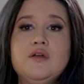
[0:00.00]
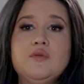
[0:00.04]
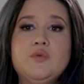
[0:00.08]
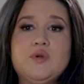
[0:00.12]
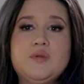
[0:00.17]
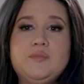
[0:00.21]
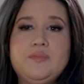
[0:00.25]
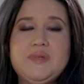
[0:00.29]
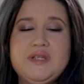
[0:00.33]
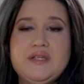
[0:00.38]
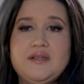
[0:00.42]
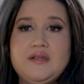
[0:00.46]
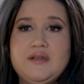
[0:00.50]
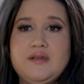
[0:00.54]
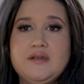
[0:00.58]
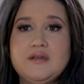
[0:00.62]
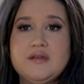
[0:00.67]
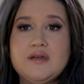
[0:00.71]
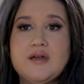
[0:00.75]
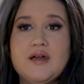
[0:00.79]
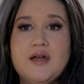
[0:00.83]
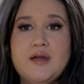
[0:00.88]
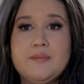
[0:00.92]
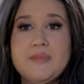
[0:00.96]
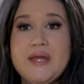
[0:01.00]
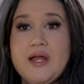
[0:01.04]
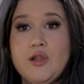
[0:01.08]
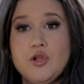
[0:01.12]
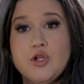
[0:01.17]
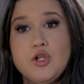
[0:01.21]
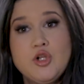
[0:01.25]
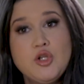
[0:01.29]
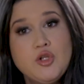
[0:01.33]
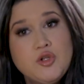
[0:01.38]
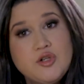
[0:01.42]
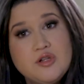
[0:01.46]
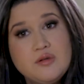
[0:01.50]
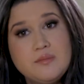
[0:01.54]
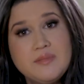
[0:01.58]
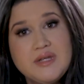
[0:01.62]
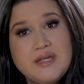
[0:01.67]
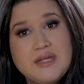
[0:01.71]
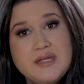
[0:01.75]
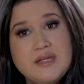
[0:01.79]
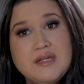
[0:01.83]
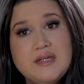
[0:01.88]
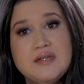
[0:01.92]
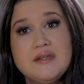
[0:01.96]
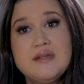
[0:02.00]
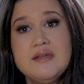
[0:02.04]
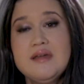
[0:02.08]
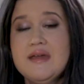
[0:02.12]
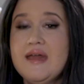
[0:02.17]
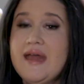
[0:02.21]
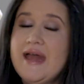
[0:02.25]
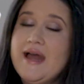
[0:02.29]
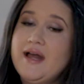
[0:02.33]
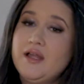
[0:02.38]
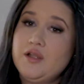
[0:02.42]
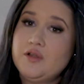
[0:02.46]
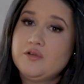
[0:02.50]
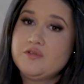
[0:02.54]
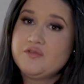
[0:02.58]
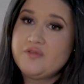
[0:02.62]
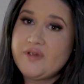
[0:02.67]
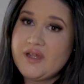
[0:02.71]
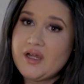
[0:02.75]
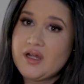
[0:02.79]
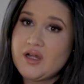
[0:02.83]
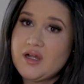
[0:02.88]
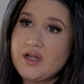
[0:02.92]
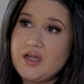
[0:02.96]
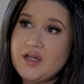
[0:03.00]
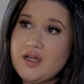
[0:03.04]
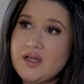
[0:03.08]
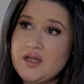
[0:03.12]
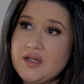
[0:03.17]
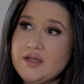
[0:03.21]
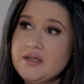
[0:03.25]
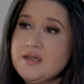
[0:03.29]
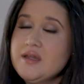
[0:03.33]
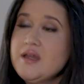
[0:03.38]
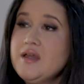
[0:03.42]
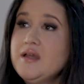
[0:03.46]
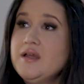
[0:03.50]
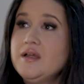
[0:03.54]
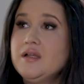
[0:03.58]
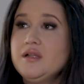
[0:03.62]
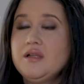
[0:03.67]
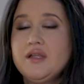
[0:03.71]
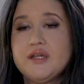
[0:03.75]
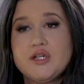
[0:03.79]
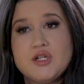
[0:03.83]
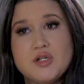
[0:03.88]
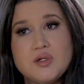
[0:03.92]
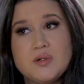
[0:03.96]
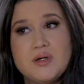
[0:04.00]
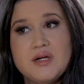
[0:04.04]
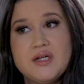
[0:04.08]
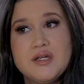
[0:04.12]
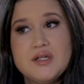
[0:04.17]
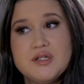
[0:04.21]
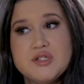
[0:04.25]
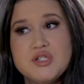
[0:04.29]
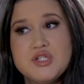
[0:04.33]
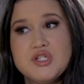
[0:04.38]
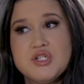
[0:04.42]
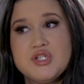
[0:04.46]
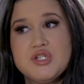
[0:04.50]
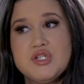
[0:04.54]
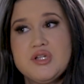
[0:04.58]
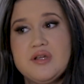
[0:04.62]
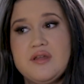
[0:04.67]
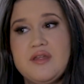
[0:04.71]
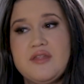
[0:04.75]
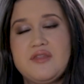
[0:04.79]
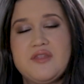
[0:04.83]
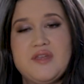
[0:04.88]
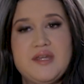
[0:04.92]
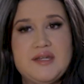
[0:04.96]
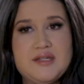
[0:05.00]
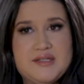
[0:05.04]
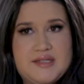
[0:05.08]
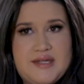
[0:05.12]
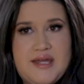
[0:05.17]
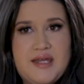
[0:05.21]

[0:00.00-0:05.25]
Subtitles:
would be L-glutamine, aloe vera, licorice, things